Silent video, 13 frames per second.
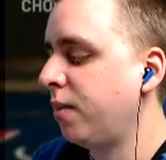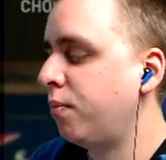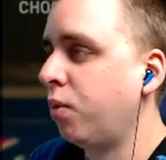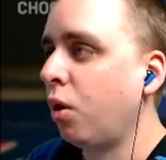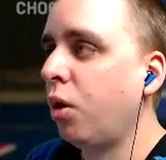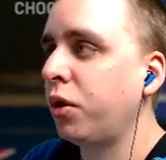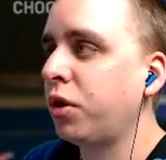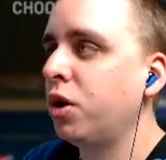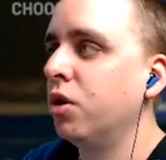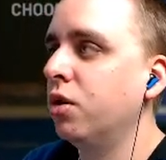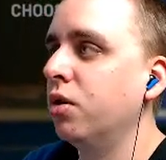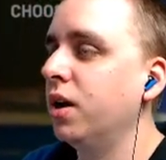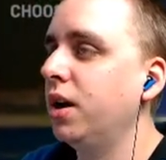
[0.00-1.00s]
They both
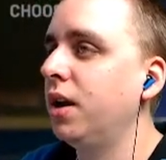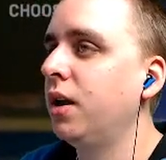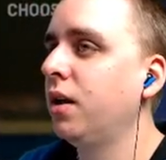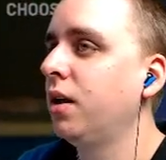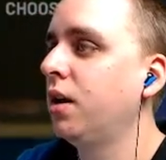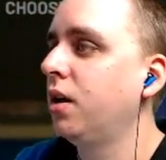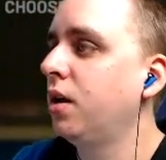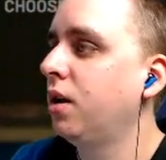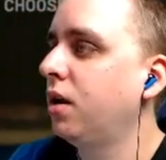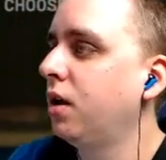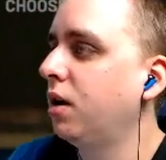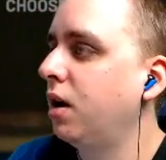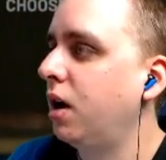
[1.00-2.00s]
could.
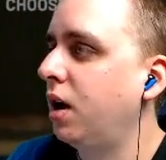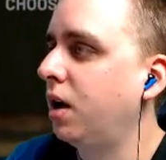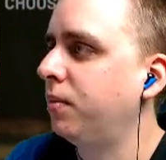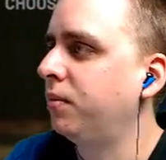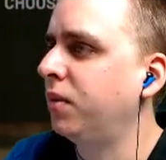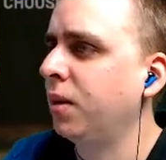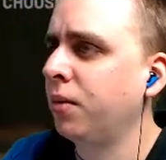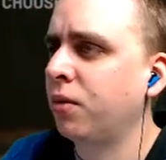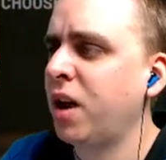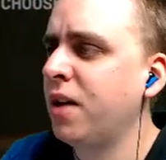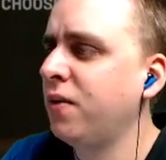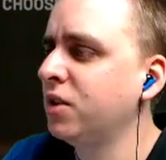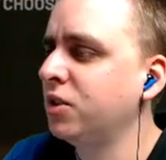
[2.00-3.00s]
The
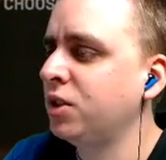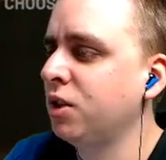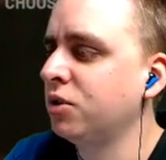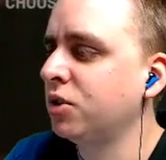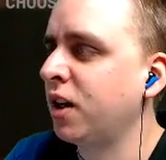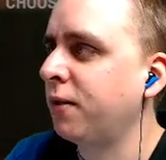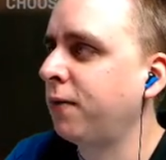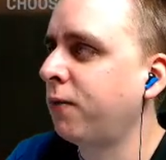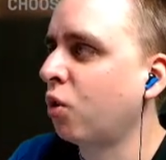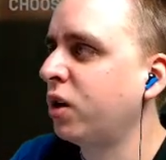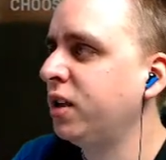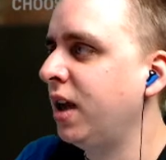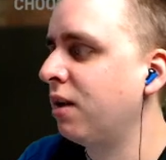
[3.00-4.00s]
Ravens use like
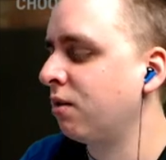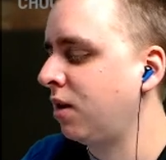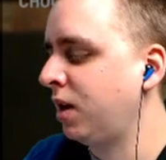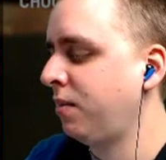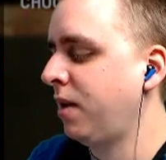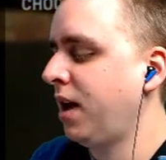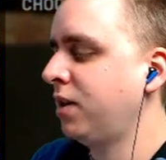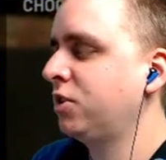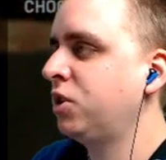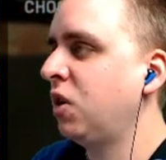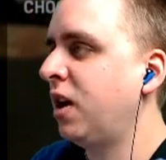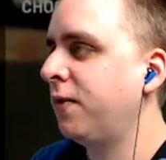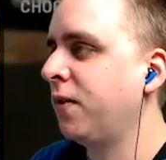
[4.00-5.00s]
48 running backs,
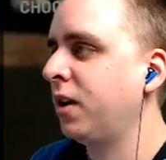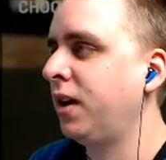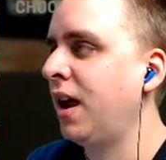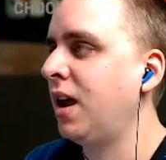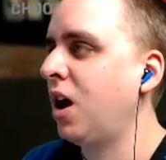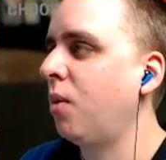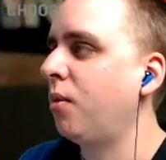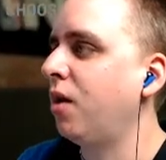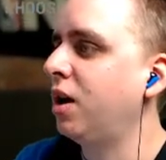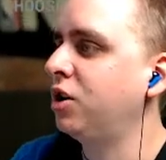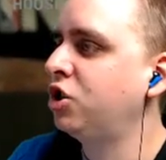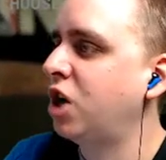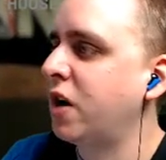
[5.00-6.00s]
so I forget how
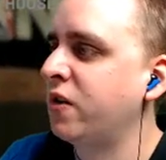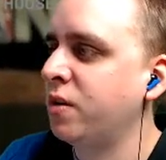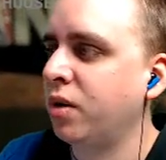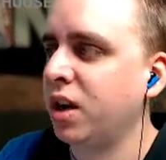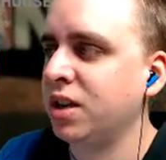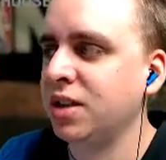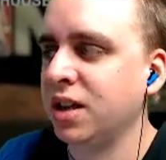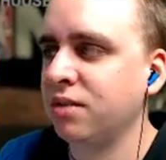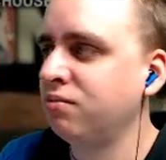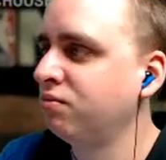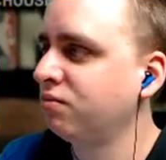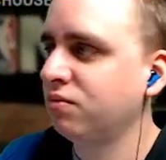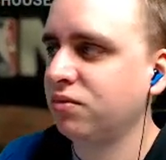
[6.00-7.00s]
much everybody did
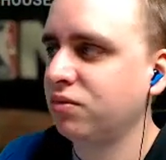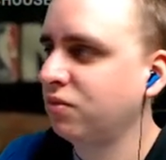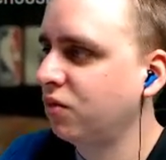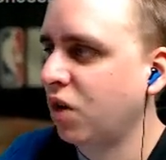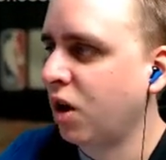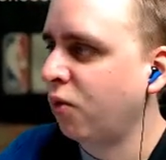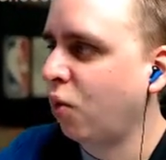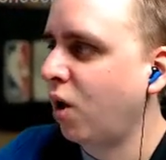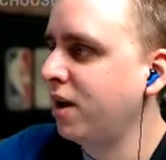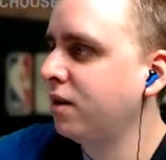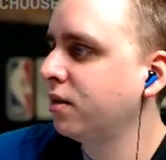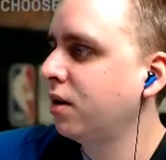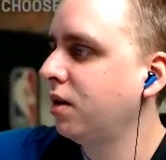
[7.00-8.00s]
of
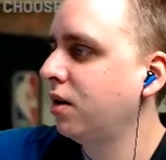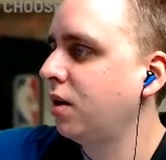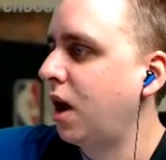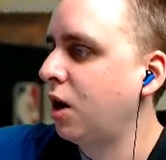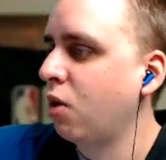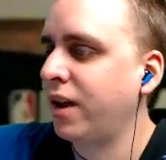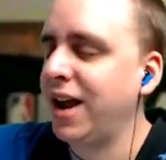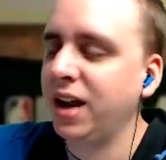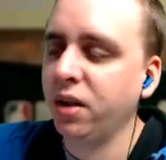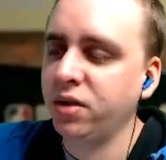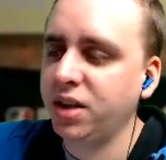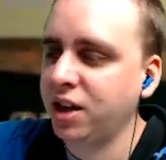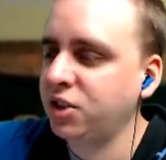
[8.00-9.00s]
what. I know
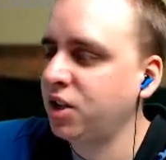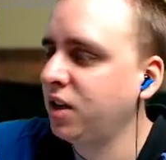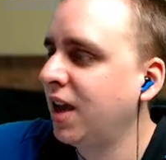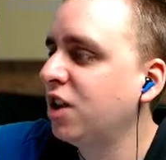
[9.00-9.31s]
Kenneth Dixon